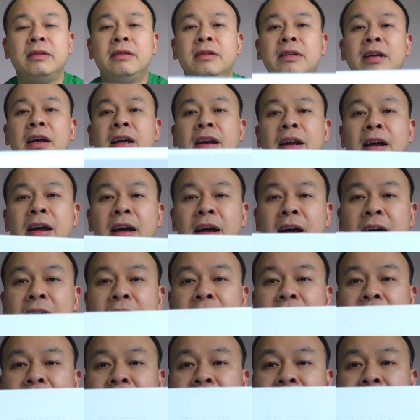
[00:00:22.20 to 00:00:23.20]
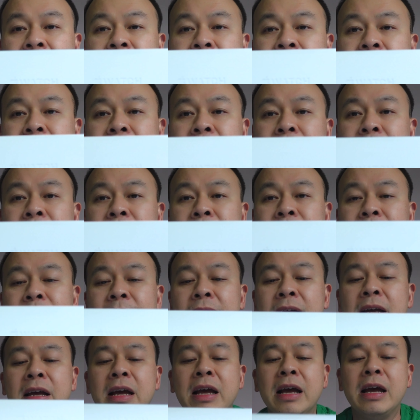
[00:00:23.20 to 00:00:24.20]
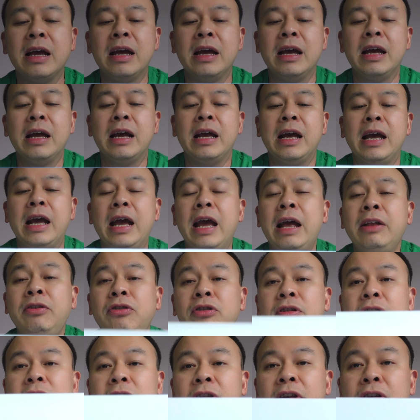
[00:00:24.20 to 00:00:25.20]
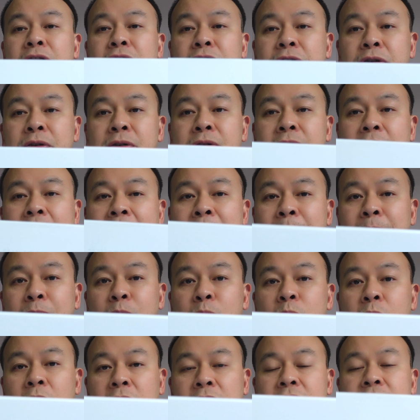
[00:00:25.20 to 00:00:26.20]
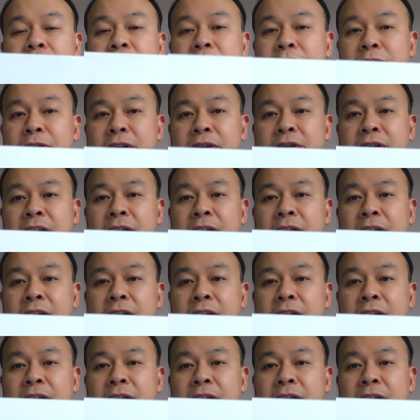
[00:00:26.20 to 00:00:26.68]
ta-da! It's the new Apple Watch Series